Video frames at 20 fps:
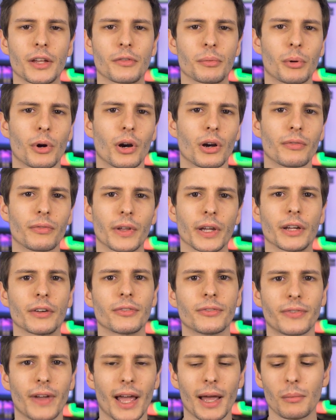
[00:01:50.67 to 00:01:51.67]
It's part of like a
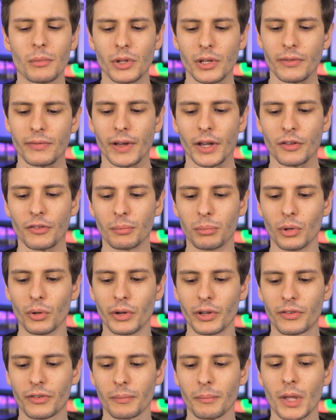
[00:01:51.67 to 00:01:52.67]
family of
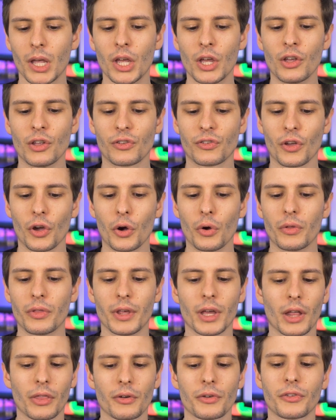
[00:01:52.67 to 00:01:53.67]
exploits. So
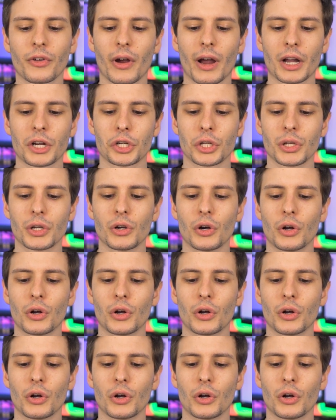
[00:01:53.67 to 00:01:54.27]
the others are actually